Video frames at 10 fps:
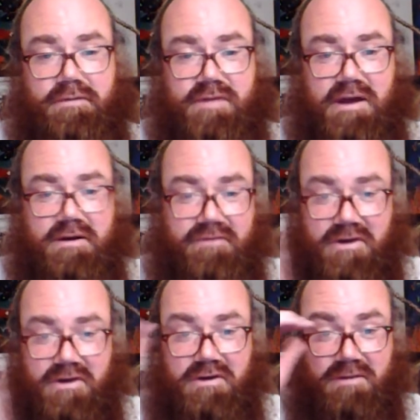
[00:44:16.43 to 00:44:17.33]
the shit
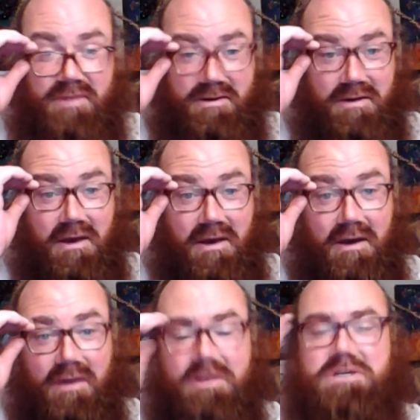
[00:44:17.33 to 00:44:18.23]
that's going on in
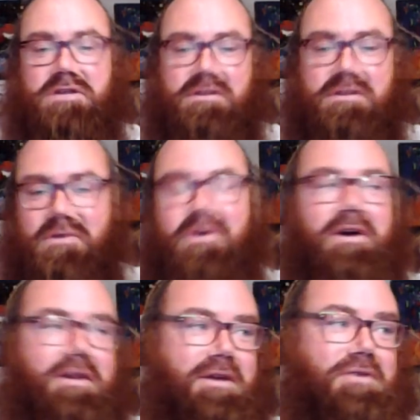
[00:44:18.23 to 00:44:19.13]
Israel? I mean,
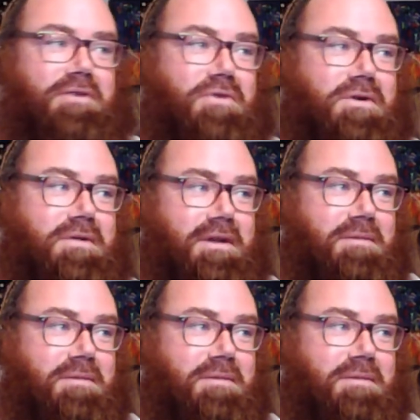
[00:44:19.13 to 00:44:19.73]
no offense.